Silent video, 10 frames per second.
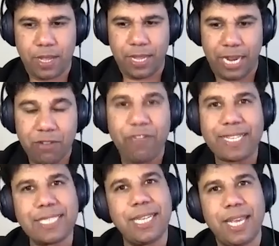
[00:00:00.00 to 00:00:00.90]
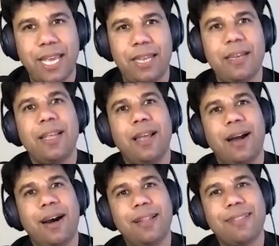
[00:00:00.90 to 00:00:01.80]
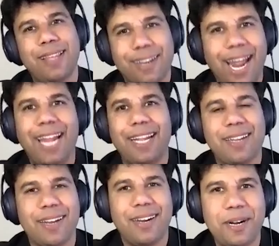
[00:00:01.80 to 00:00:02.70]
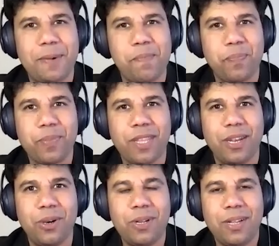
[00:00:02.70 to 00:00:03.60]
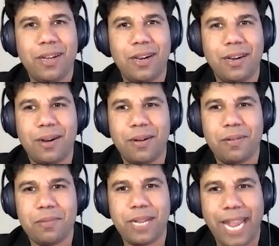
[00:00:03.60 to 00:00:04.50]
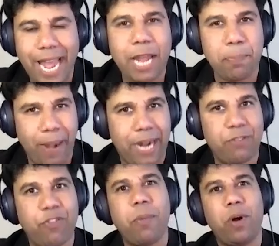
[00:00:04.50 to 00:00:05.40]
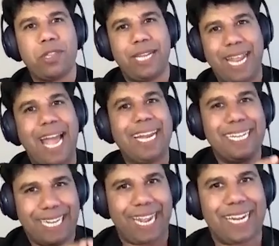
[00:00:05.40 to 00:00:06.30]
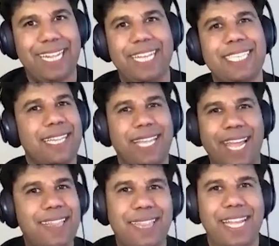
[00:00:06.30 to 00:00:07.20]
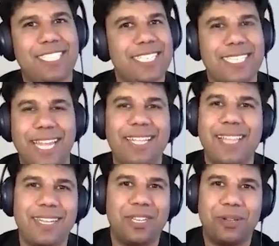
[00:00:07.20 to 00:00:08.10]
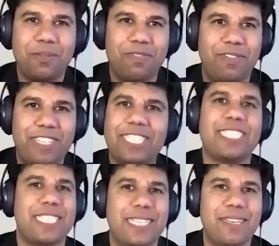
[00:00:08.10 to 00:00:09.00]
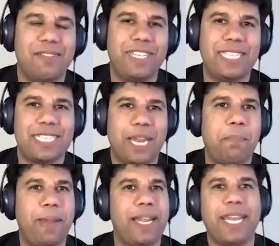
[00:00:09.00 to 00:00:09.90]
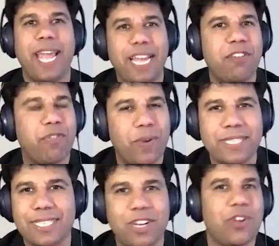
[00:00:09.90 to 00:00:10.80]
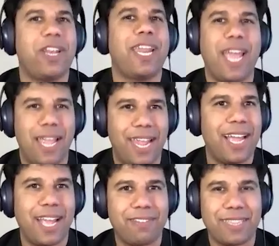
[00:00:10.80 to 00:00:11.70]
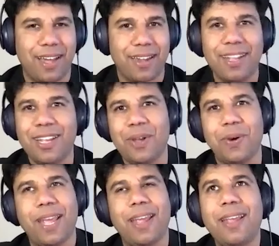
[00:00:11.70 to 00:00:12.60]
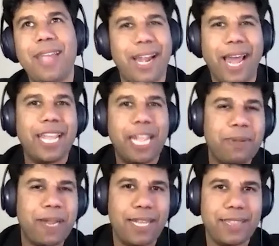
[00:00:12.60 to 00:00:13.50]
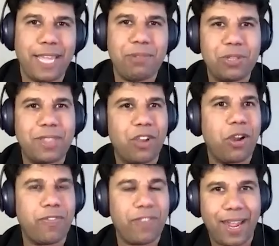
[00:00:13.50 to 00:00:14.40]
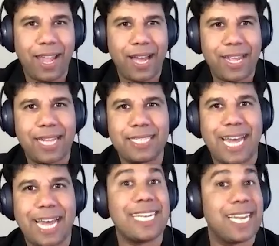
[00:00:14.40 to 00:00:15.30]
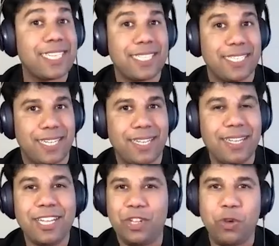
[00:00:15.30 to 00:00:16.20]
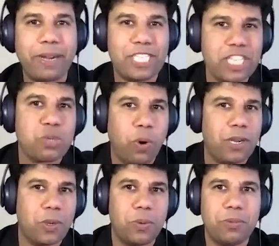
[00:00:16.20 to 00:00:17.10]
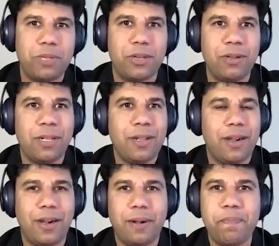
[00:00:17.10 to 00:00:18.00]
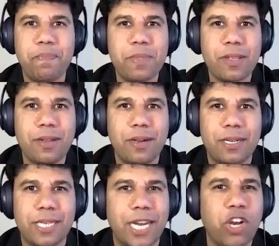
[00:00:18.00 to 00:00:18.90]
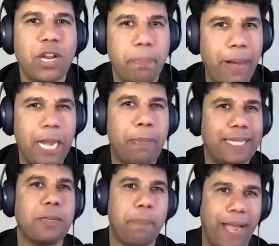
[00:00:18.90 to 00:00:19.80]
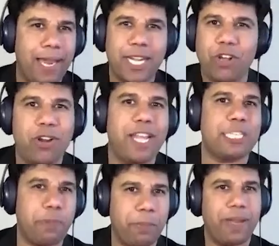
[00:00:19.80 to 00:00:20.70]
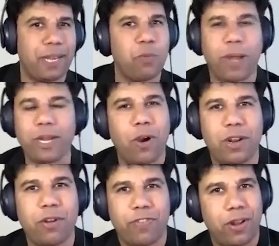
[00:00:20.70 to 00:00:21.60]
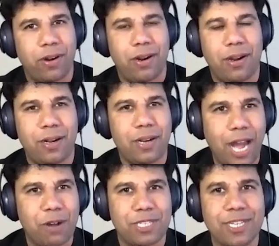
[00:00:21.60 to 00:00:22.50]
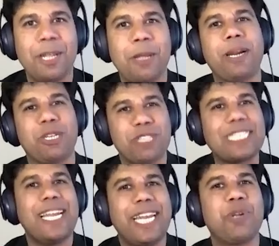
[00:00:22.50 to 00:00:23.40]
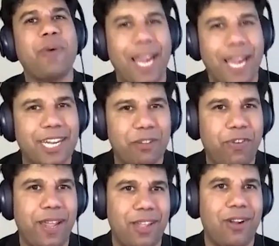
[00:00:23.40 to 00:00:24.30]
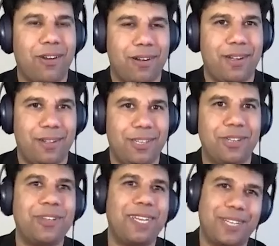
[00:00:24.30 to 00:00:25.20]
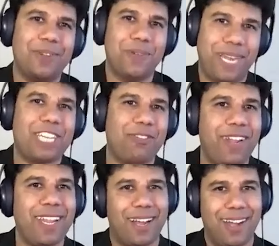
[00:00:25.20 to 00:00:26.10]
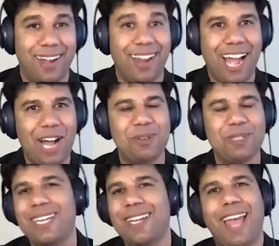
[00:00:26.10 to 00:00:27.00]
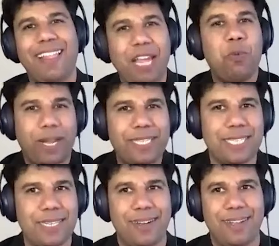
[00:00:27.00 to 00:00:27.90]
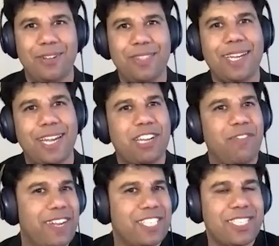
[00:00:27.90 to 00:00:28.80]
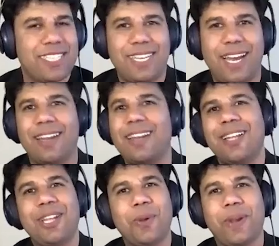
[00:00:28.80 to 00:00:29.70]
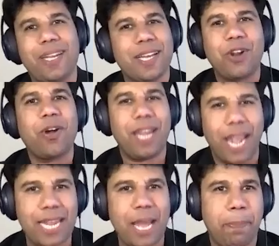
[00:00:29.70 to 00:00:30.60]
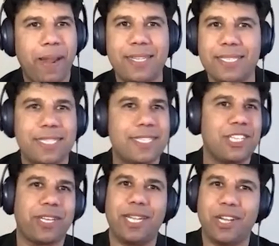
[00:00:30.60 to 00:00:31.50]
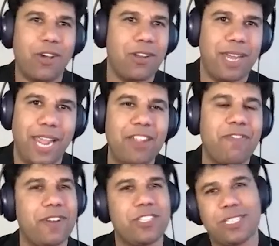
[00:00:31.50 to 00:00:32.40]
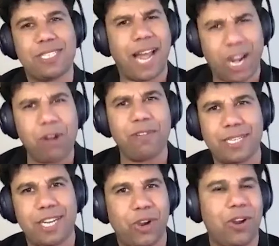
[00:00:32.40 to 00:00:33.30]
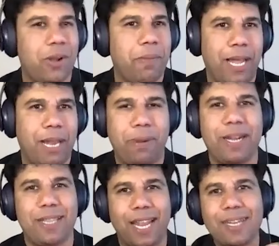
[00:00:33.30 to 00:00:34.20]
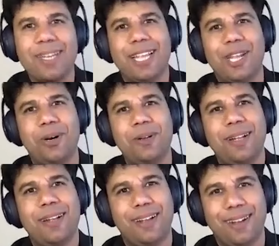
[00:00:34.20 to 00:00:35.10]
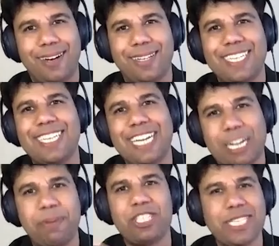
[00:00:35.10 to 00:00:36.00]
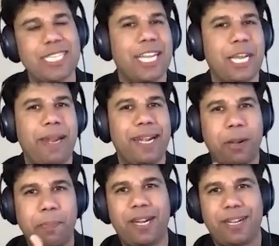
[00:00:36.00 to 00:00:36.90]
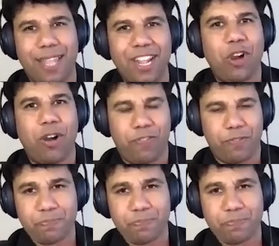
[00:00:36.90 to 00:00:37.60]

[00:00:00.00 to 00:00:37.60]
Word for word: investing in uh, the right, uh, you know, uh, AI platform or the AI techniques, and and they just think that you know we just we just can build an AI influencer or an AI, AI avatar. Okay, and I keep telling them, you know, think of AI as as electricity. You might just want to, you know uh, turn on a bulb as a pilot or an experiment in one corner of your uh, house but you still need to electrify your uh, you know you need to electrify your house and then once uh, you know that electrification is done you can turn on any appliances you can turn on any fridges along with turning on your bulb but then you know uh, it, it'll be just incremental but think of